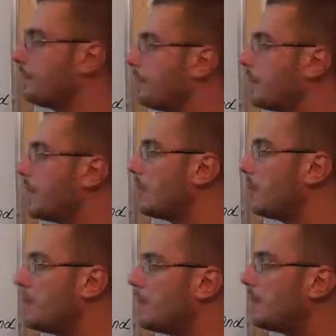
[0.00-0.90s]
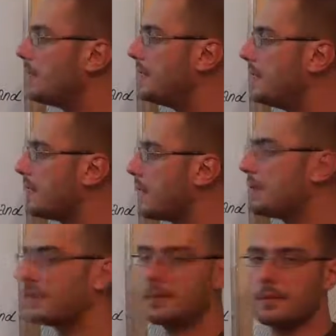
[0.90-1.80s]
The duration of this
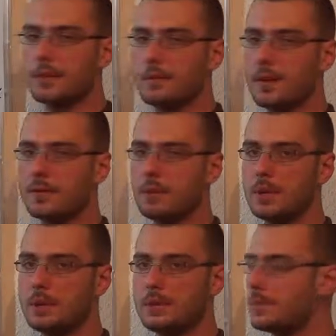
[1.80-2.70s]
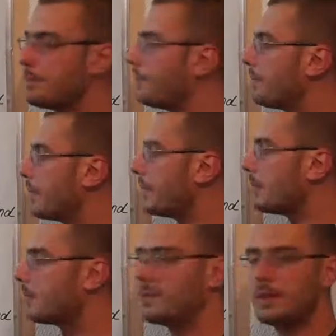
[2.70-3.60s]
exam is 75 minutes, there
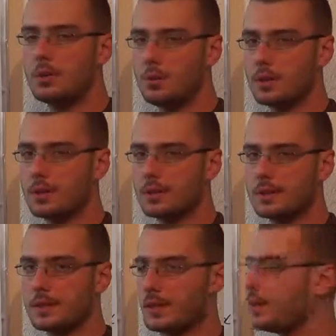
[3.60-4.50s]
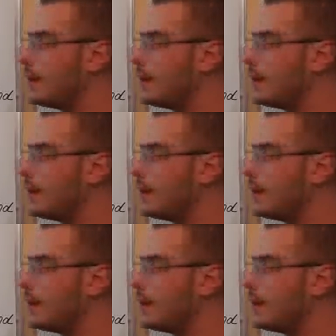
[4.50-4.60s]
are 50 questions,